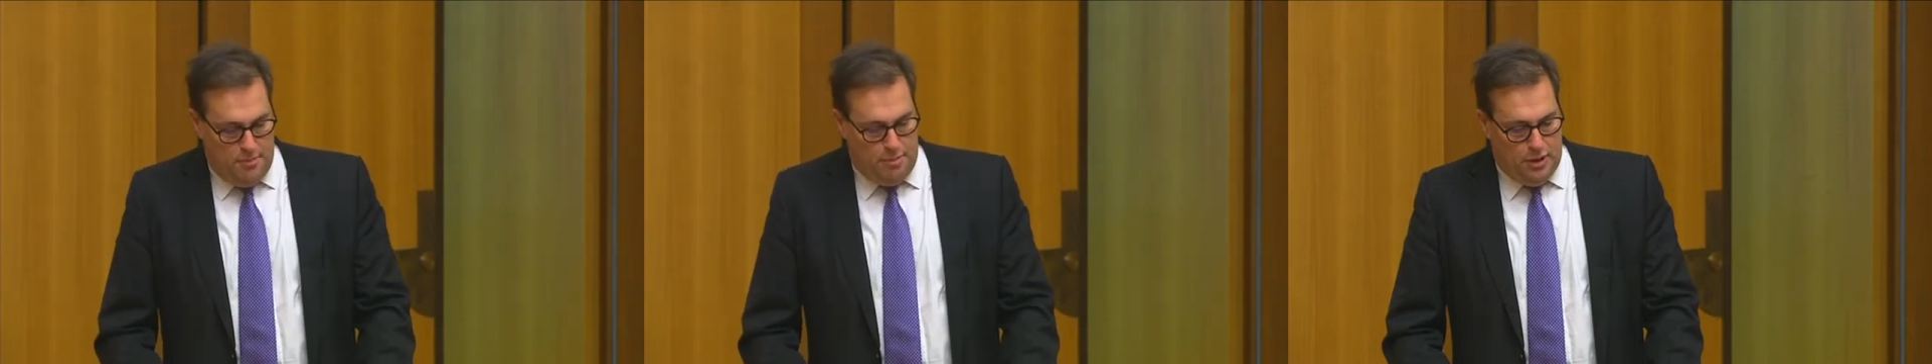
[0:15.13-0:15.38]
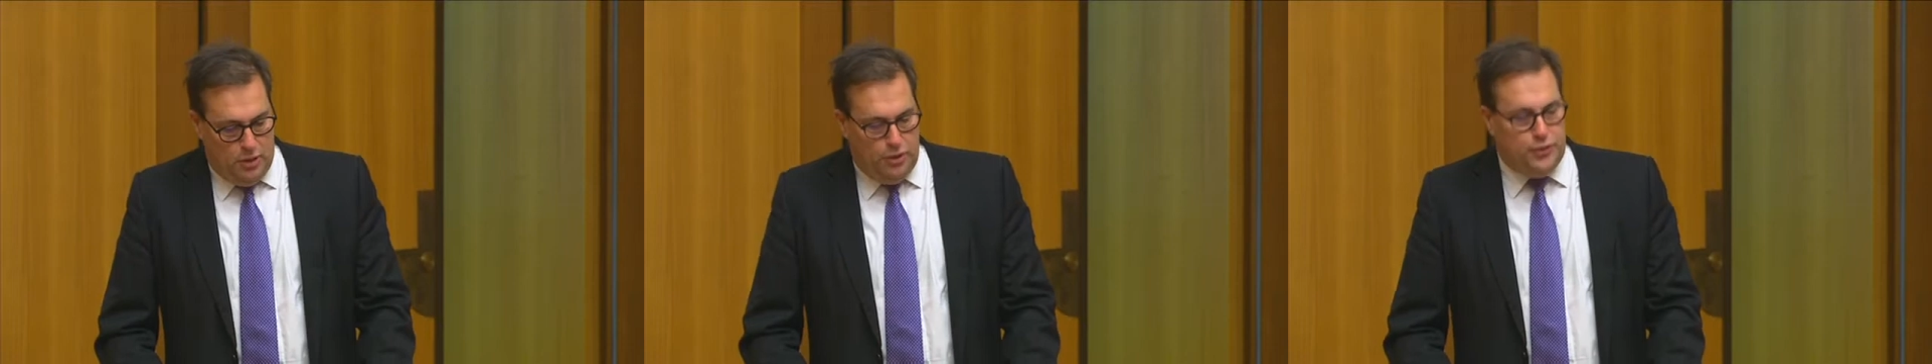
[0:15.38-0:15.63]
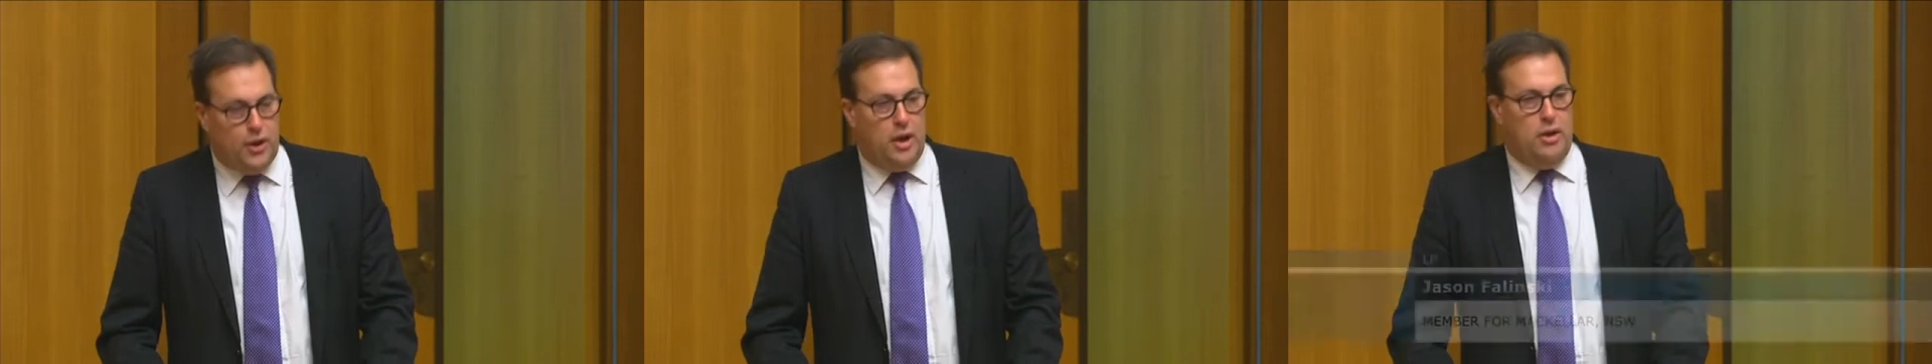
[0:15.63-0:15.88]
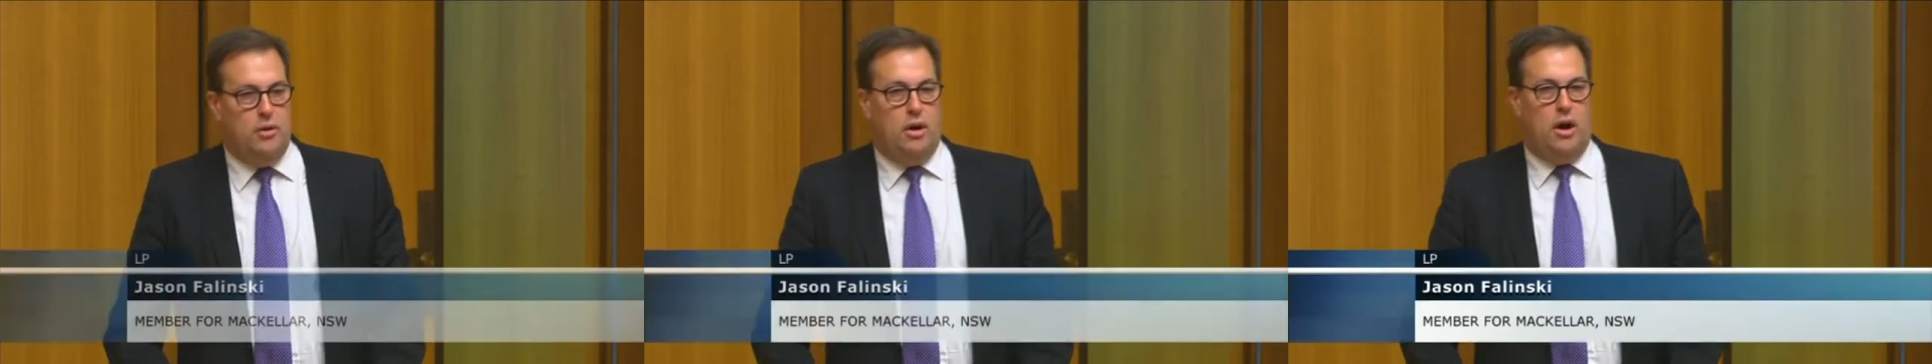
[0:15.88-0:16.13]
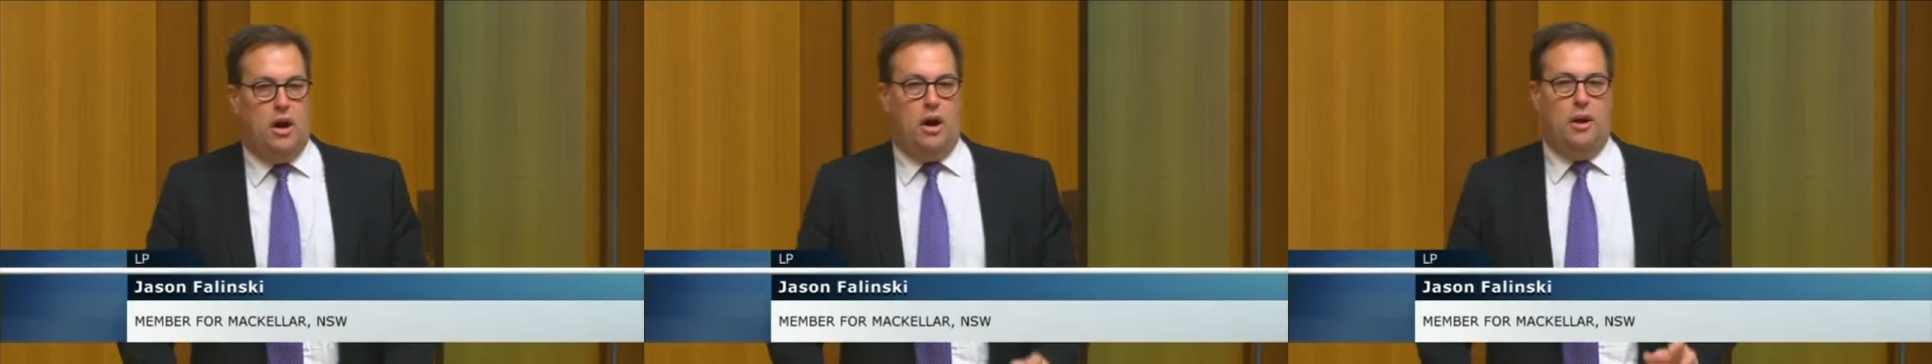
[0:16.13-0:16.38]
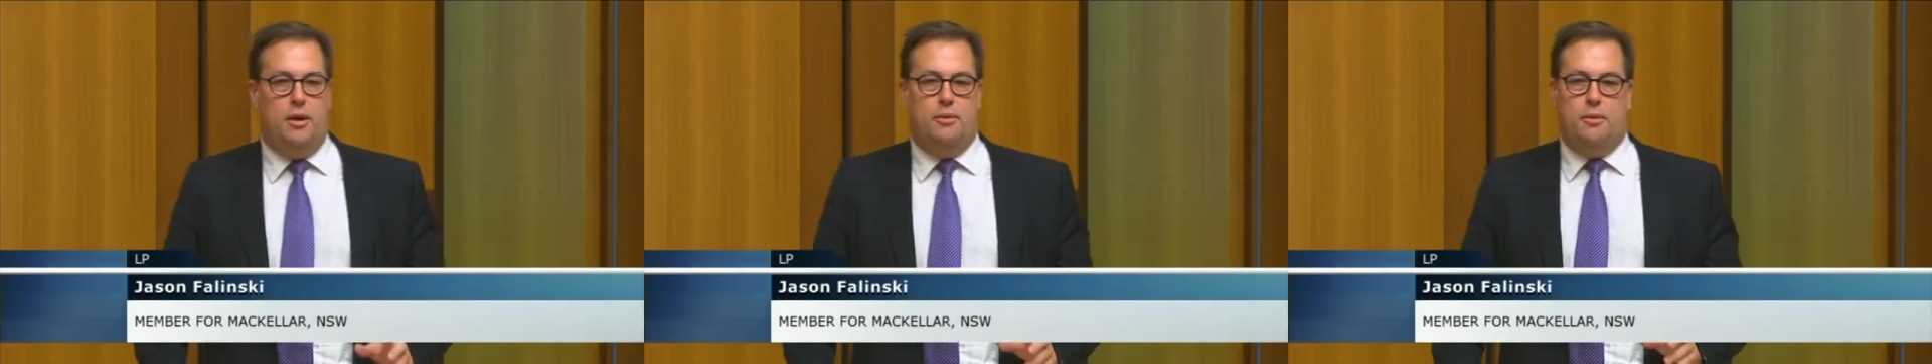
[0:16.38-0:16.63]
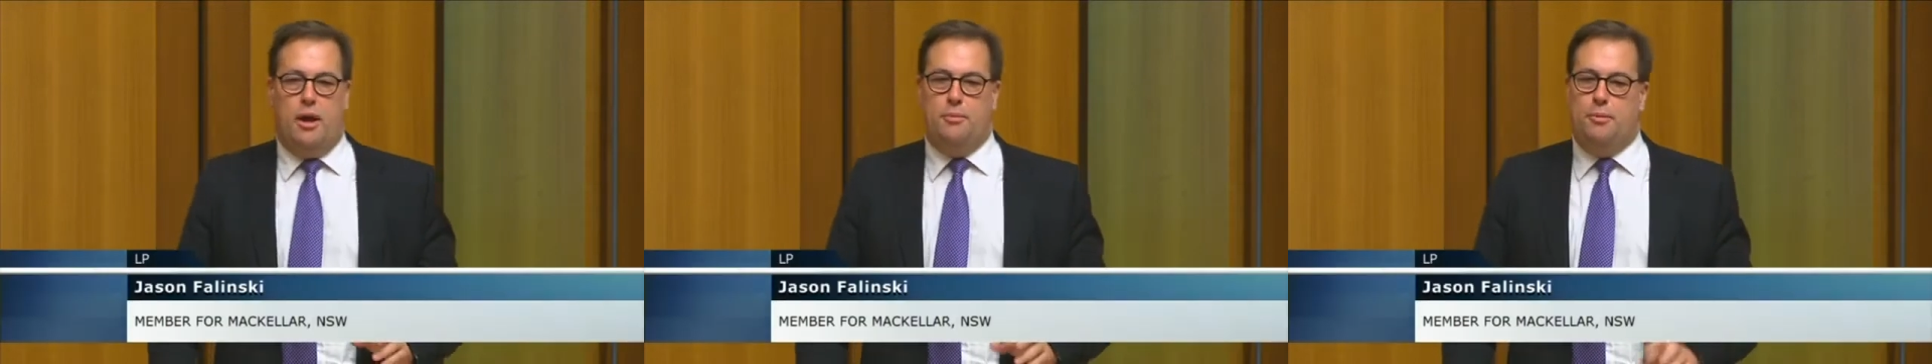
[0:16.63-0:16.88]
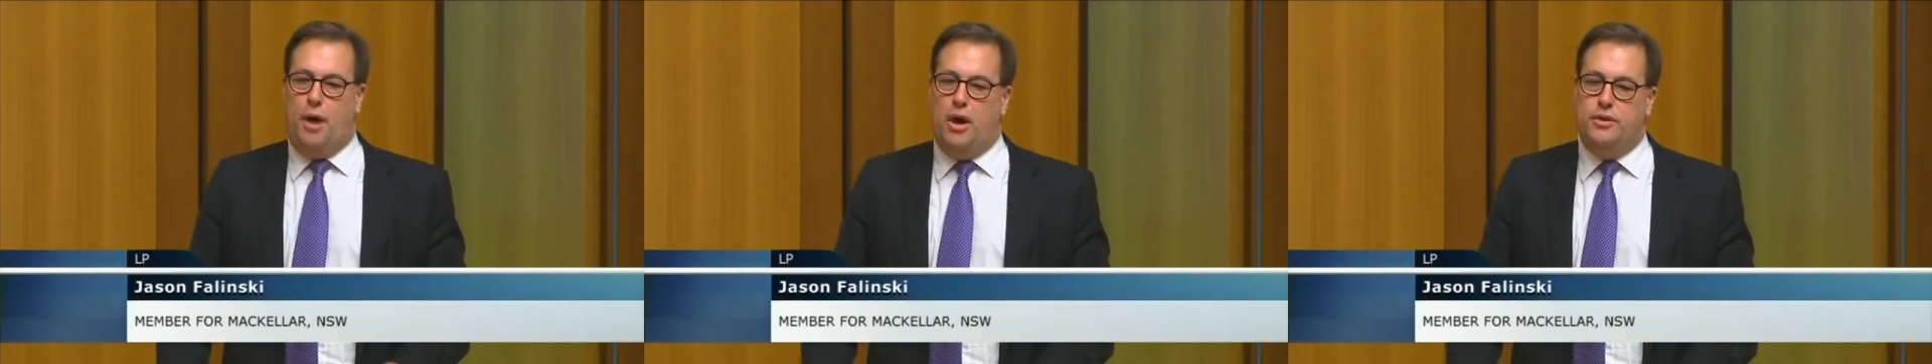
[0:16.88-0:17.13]
But also, I am
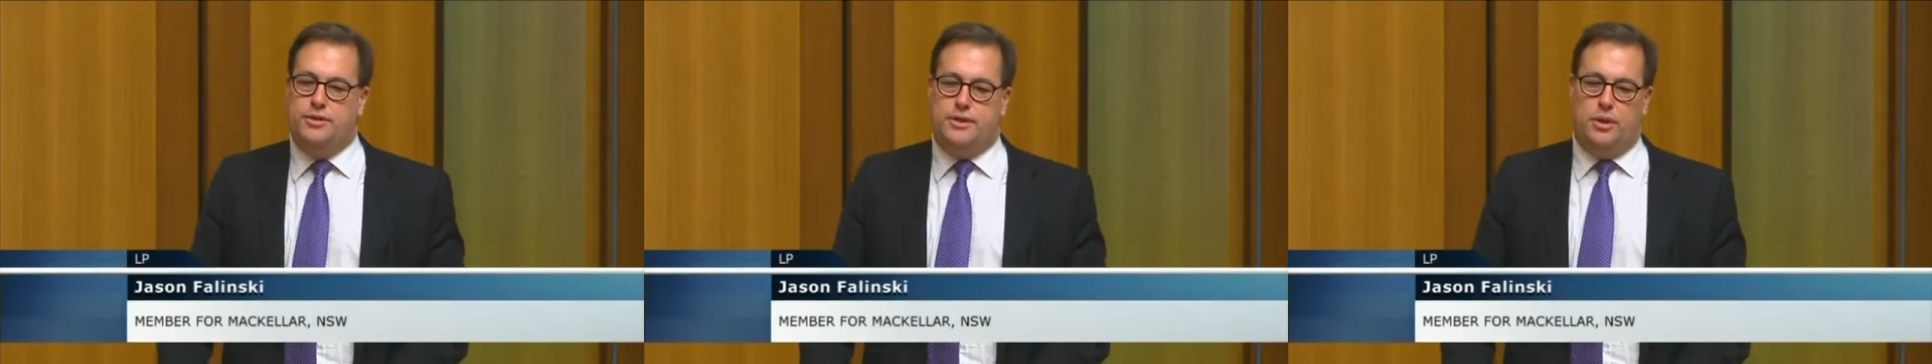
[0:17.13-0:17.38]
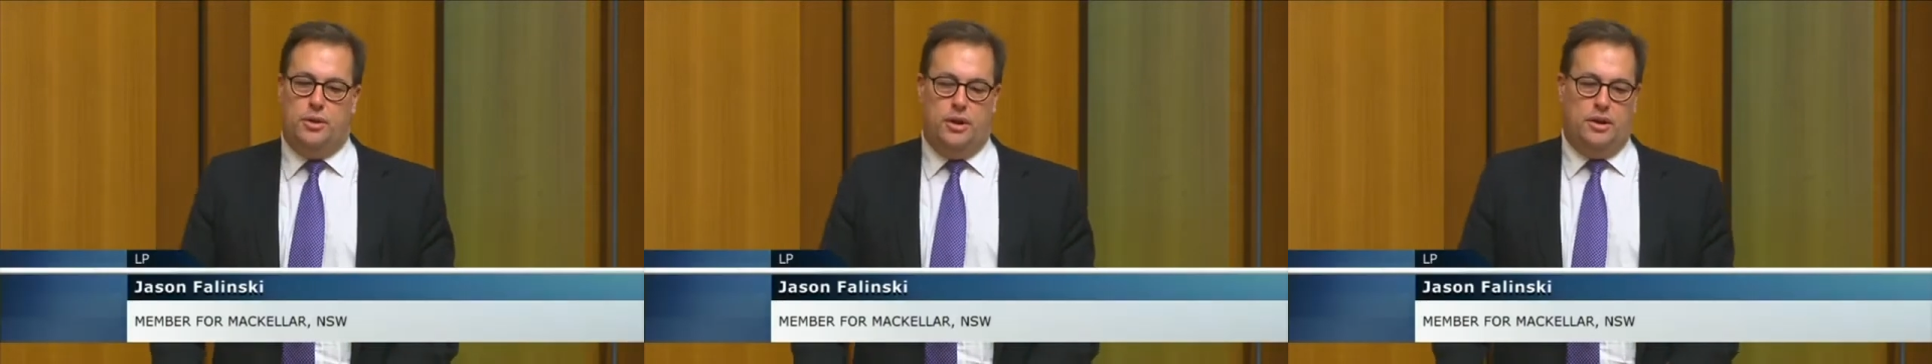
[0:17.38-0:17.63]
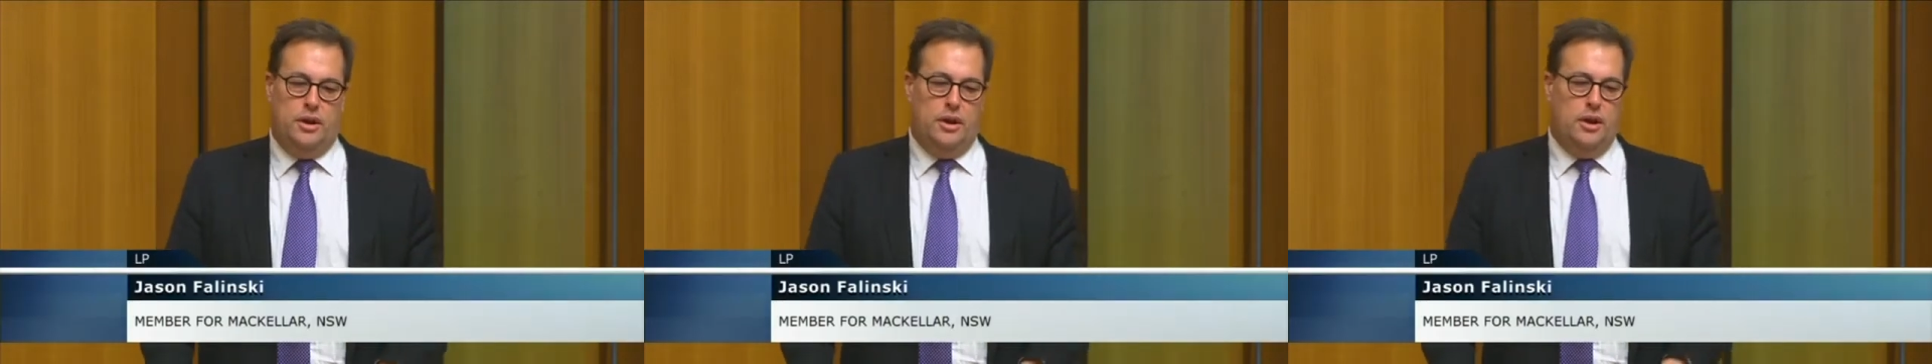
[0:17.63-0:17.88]
opposed to it